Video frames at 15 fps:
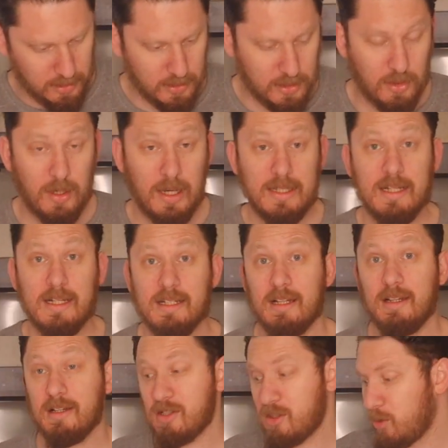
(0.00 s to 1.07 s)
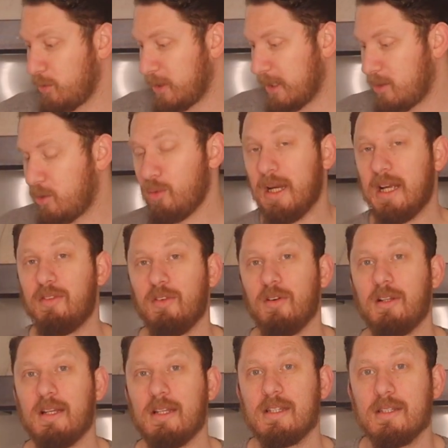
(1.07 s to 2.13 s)
So as I said, there's no need to wait for
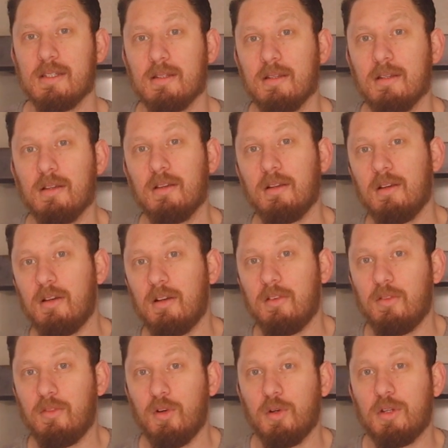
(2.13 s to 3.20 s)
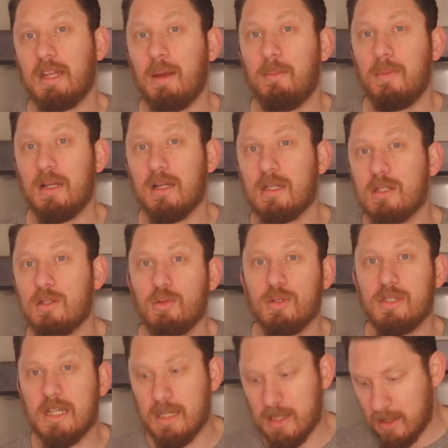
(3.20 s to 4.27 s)
this for 10 minutes to
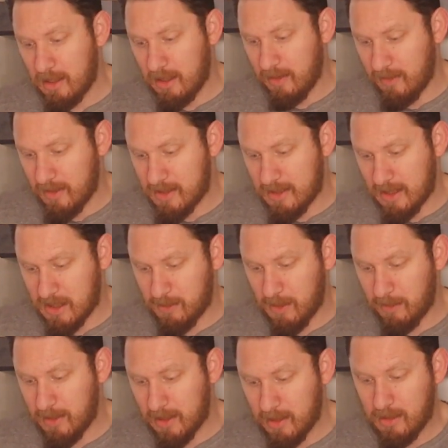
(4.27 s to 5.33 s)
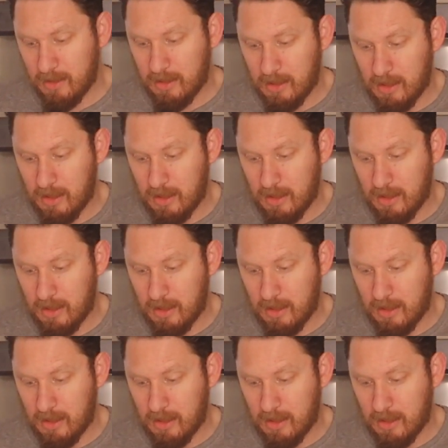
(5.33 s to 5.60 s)
see if it starts bubbling.